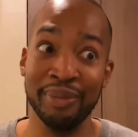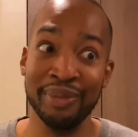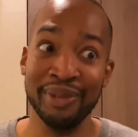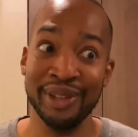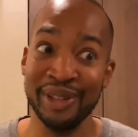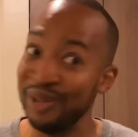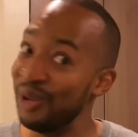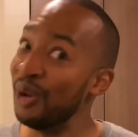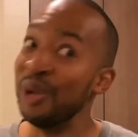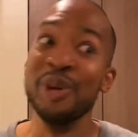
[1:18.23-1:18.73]

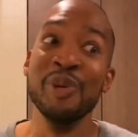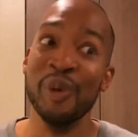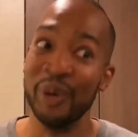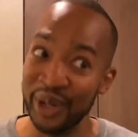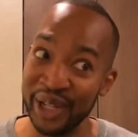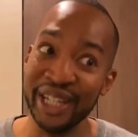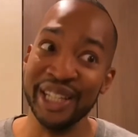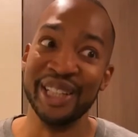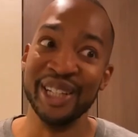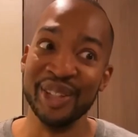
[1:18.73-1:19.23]
You know you want to
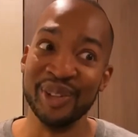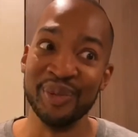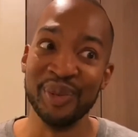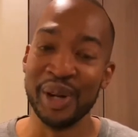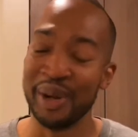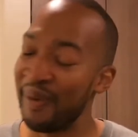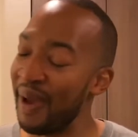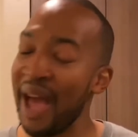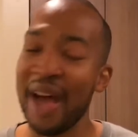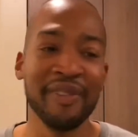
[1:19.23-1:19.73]
eat this
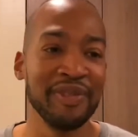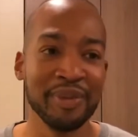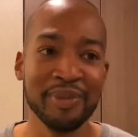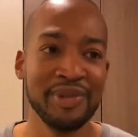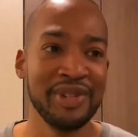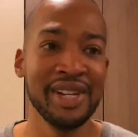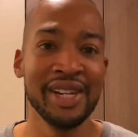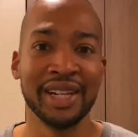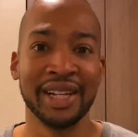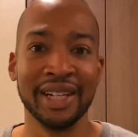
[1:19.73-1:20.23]
rib, have some
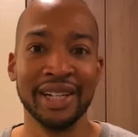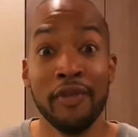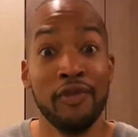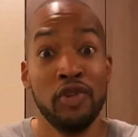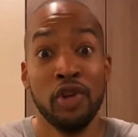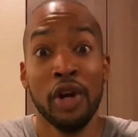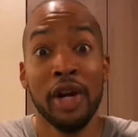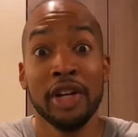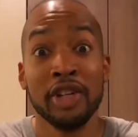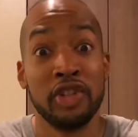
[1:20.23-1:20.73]
chicken. The
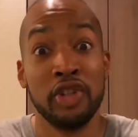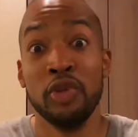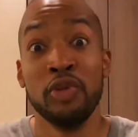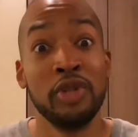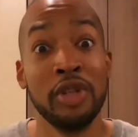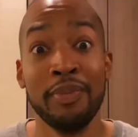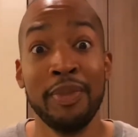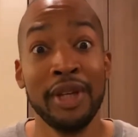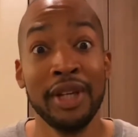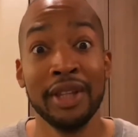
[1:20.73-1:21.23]
drugs used to
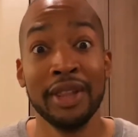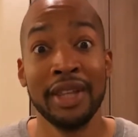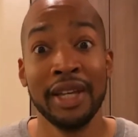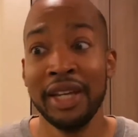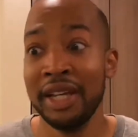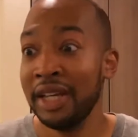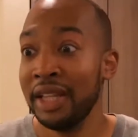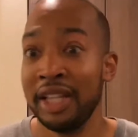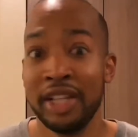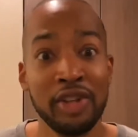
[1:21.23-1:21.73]
be a
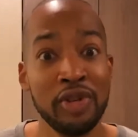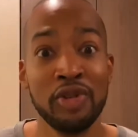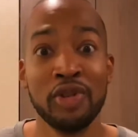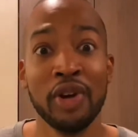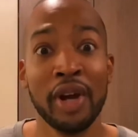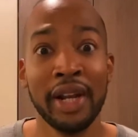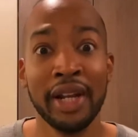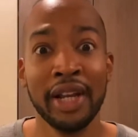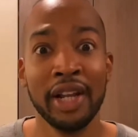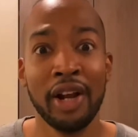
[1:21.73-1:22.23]
thing, and then you
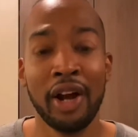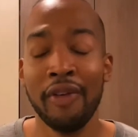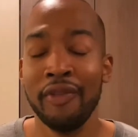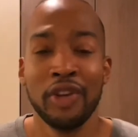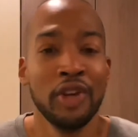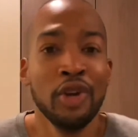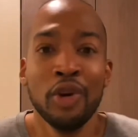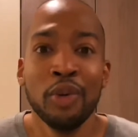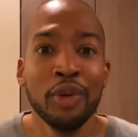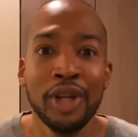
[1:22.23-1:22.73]
trying to get off.
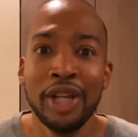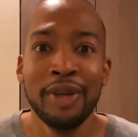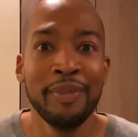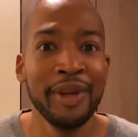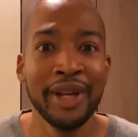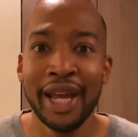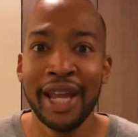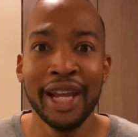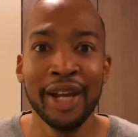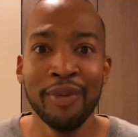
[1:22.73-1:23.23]
You don't need to be
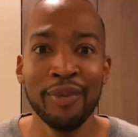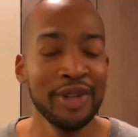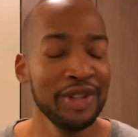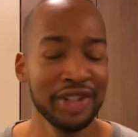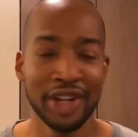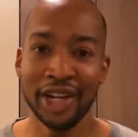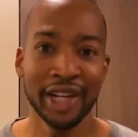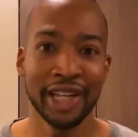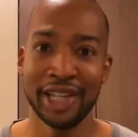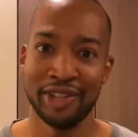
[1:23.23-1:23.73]
hanging with
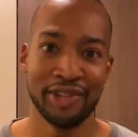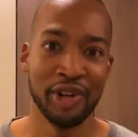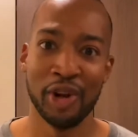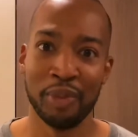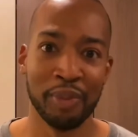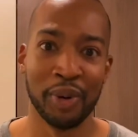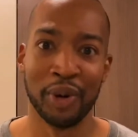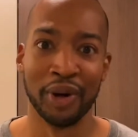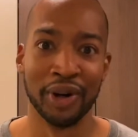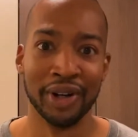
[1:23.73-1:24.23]
junkies no
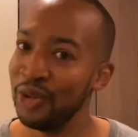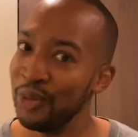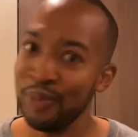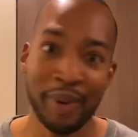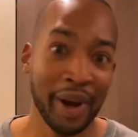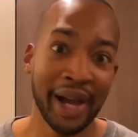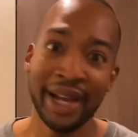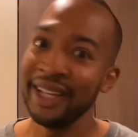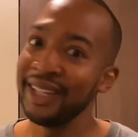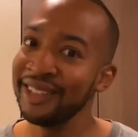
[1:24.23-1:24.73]
more. You
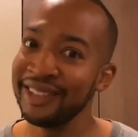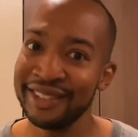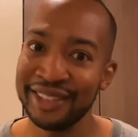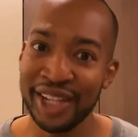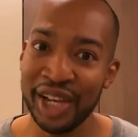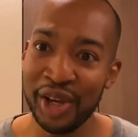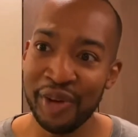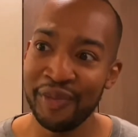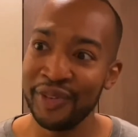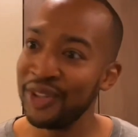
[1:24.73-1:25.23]
by
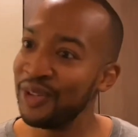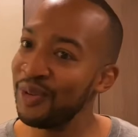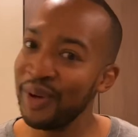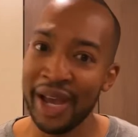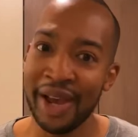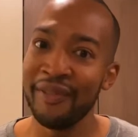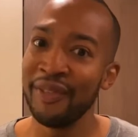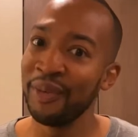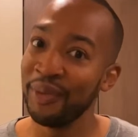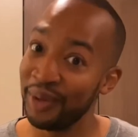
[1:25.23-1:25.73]
yourself, and you
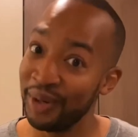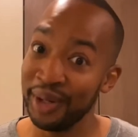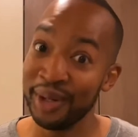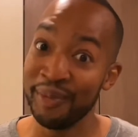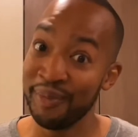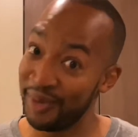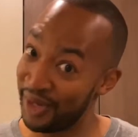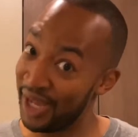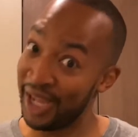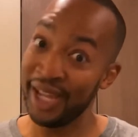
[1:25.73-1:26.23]
having one of
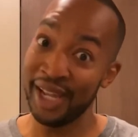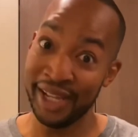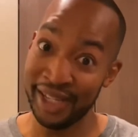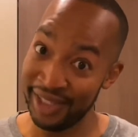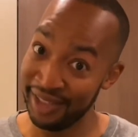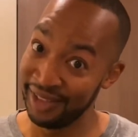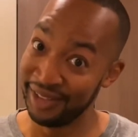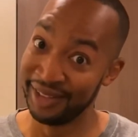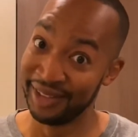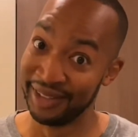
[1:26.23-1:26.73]
them days.